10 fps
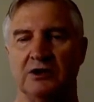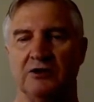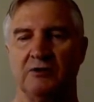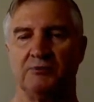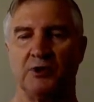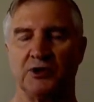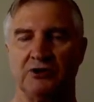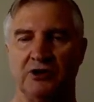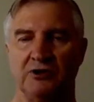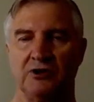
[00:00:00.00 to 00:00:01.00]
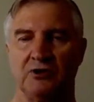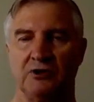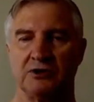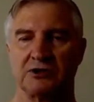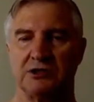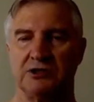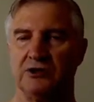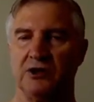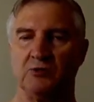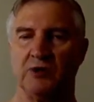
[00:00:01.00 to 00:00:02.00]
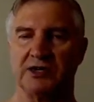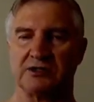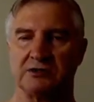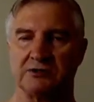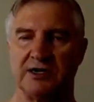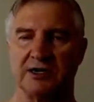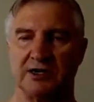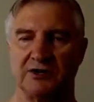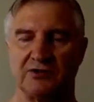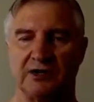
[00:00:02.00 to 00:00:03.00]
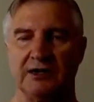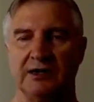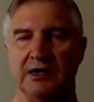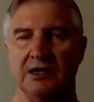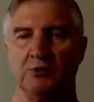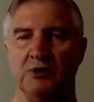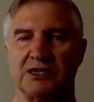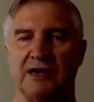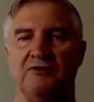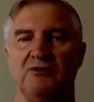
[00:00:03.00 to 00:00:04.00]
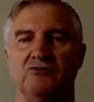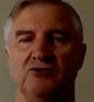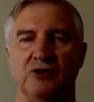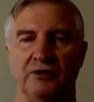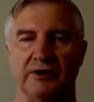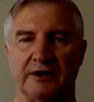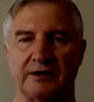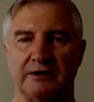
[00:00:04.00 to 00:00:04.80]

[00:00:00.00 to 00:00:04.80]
You brought your own laws and your own ways into our country, which have ruined it.